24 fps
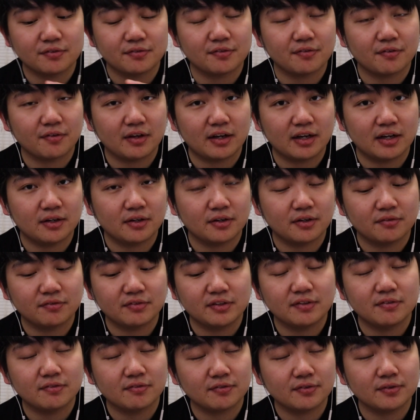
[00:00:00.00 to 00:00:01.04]

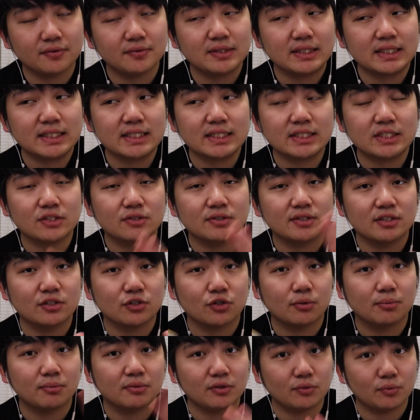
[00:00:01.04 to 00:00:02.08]
of the influence to
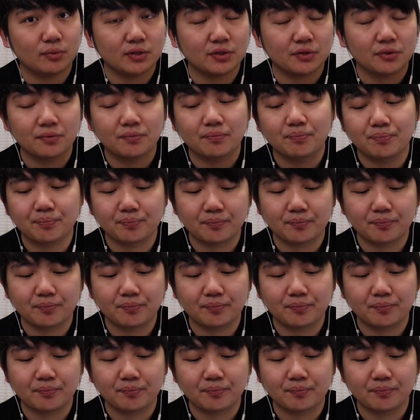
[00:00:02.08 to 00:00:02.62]
determine the winner.